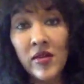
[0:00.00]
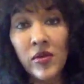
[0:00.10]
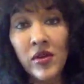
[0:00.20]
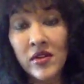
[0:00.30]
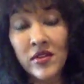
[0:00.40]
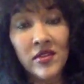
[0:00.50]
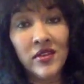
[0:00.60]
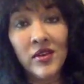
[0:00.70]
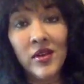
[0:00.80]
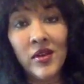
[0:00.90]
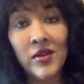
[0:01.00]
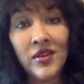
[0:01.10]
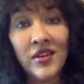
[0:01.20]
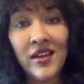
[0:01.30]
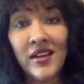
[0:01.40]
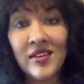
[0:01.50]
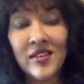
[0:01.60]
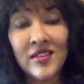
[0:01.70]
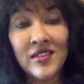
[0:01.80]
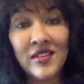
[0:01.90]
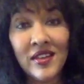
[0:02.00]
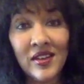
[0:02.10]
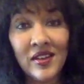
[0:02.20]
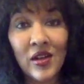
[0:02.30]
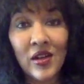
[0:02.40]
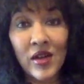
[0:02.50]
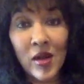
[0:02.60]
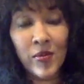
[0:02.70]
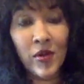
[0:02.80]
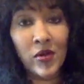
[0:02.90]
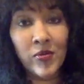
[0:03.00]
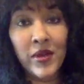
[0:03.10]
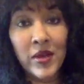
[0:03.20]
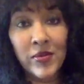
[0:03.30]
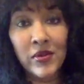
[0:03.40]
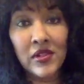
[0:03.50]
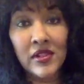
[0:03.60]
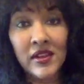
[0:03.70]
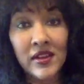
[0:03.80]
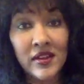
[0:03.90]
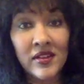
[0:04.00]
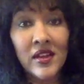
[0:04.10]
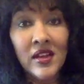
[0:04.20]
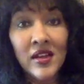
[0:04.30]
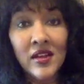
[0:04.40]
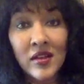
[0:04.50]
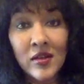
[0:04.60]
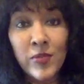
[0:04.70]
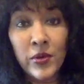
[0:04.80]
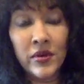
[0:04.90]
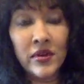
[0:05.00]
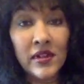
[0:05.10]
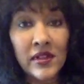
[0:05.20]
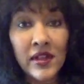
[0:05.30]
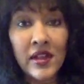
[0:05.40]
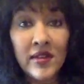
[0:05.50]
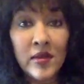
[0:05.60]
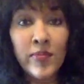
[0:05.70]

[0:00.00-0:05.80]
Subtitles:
works. You know, you can't just lock up old people and put little kids in a